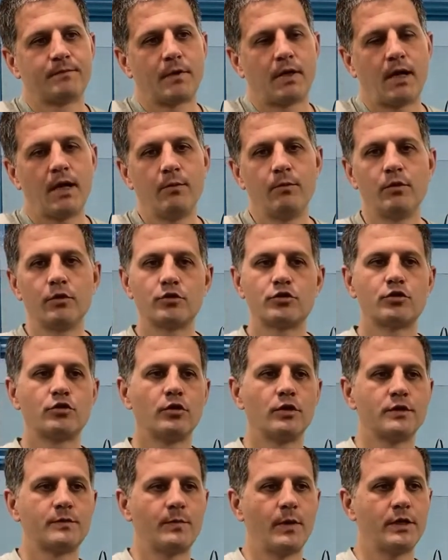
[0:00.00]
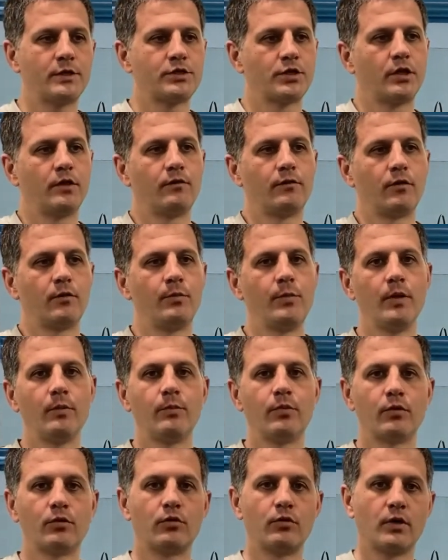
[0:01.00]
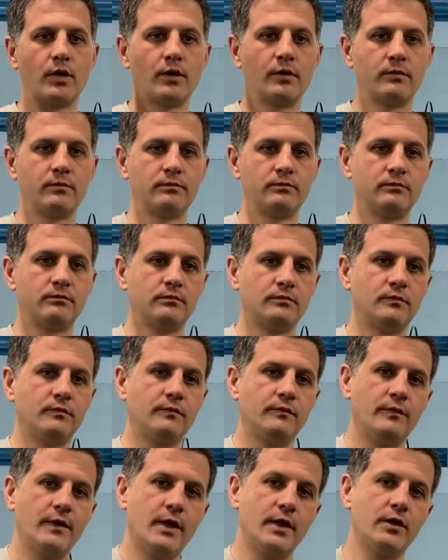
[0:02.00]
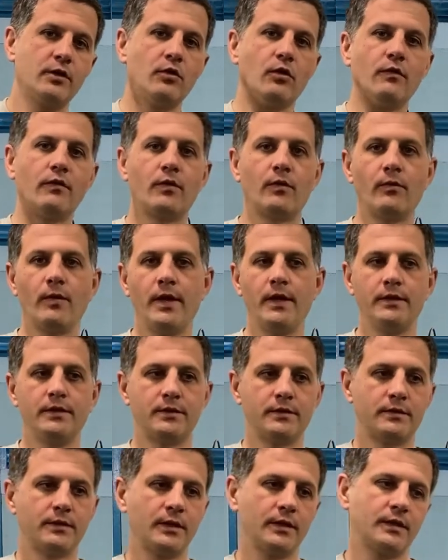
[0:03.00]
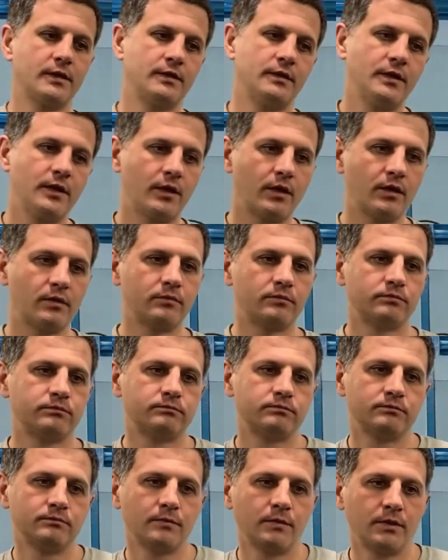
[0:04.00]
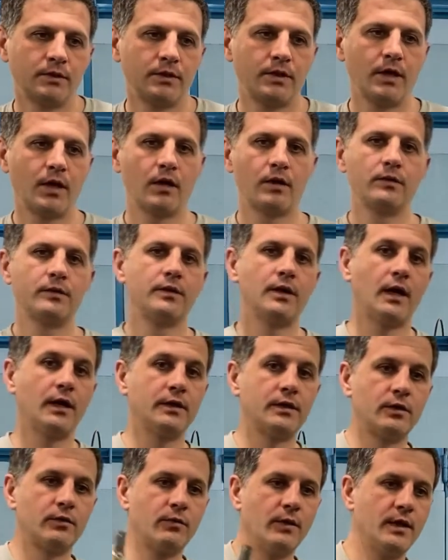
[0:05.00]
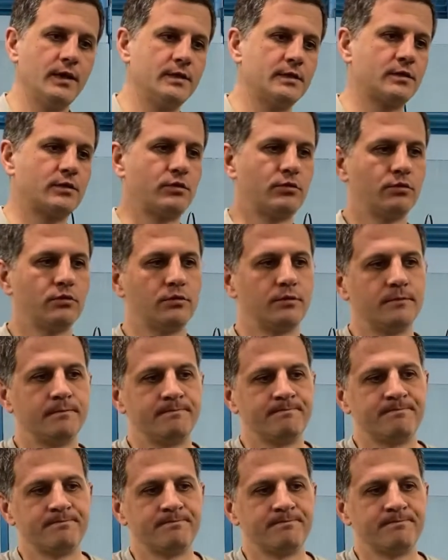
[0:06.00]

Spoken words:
I'm not sure, especially for people who are very overweight. Like there are other ways to.